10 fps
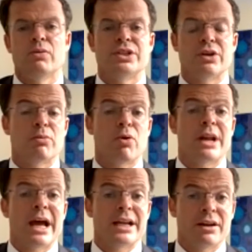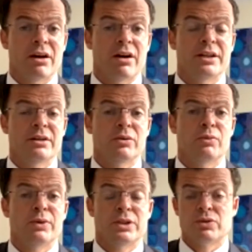was 0.89,
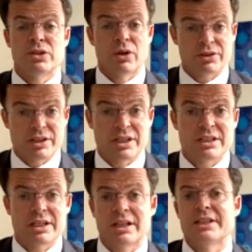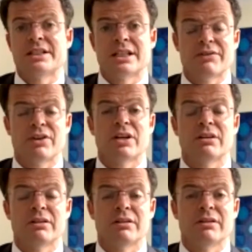which was not statistically
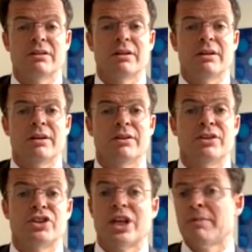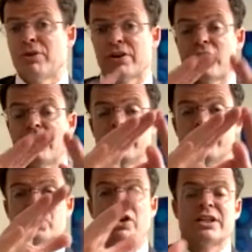significant. The shape of the curve
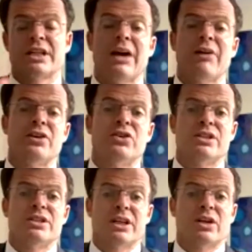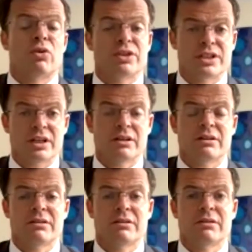shows a characteristic crossing.
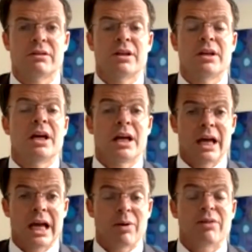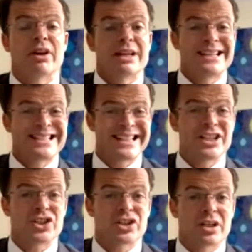However,
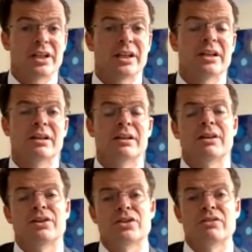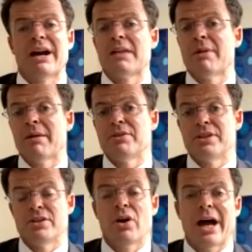essentially, durvalumab
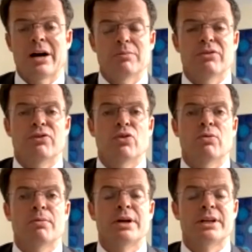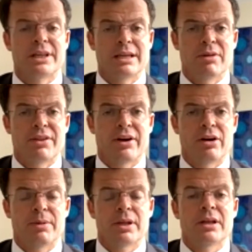did not outperform
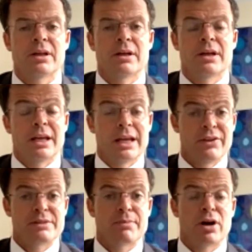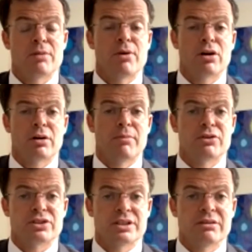chemotherapy in this biomarker
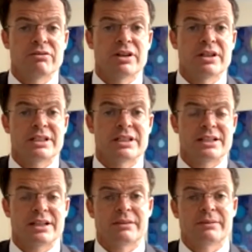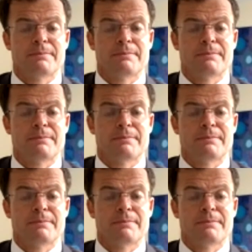positive setting.